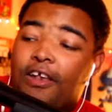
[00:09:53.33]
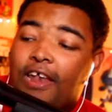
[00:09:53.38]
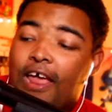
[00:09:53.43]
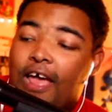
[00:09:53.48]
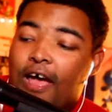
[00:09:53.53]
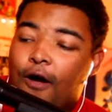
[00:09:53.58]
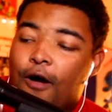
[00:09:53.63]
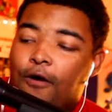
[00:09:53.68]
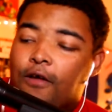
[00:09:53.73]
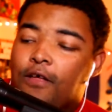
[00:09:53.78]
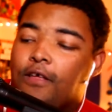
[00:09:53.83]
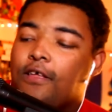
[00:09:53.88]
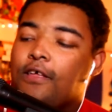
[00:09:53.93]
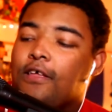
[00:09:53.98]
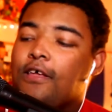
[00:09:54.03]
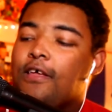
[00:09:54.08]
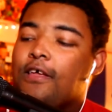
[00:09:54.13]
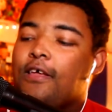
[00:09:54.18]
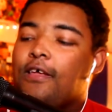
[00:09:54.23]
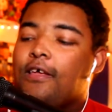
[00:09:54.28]
follow and sing this
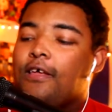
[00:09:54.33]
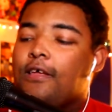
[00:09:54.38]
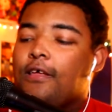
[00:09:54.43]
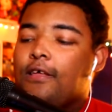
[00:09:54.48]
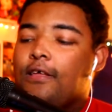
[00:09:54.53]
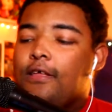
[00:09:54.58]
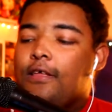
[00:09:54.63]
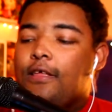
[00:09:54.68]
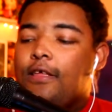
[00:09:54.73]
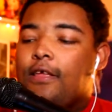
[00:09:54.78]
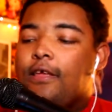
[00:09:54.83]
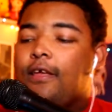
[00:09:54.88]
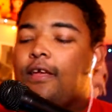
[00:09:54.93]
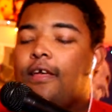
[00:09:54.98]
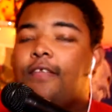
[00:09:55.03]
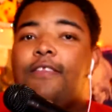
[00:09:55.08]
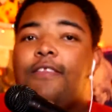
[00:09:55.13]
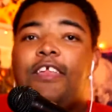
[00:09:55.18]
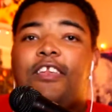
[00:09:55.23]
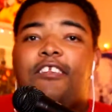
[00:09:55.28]
song,
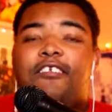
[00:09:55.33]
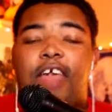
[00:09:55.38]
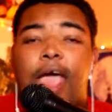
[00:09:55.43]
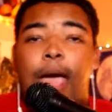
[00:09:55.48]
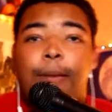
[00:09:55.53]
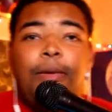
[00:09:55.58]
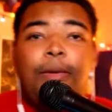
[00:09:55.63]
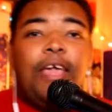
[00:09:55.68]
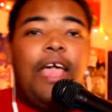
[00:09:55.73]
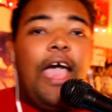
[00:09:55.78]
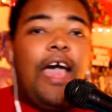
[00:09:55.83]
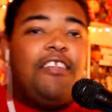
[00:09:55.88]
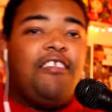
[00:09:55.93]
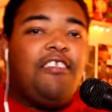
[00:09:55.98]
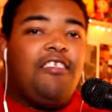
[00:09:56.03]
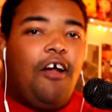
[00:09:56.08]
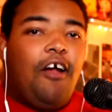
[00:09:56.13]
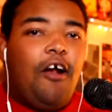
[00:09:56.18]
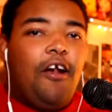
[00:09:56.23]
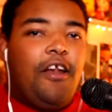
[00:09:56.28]
but the notes would
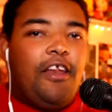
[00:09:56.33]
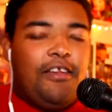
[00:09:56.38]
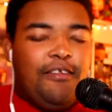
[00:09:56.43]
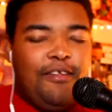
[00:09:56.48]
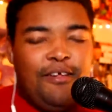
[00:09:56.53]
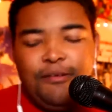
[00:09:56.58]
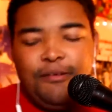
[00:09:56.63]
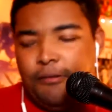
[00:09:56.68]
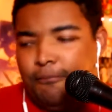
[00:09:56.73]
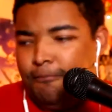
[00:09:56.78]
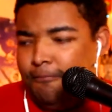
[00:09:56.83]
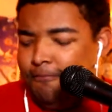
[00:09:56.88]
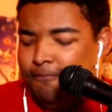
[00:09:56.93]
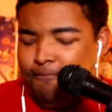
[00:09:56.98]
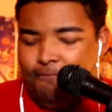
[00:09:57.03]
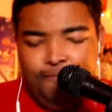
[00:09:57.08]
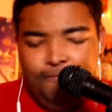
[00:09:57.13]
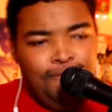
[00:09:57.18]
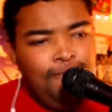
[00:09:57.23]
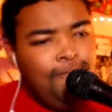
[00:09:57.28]
not register.
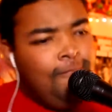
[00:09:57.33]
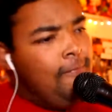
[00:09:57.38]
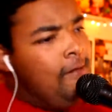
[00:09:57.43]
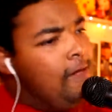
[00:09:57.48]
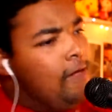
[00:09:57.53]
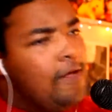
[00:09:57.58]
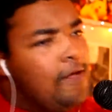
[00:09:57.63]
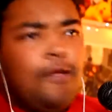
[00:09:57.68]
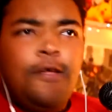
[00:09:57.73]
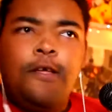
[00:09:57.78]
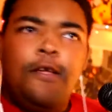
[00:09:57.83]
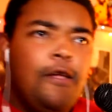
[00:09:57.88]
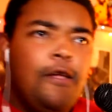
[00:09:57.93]
So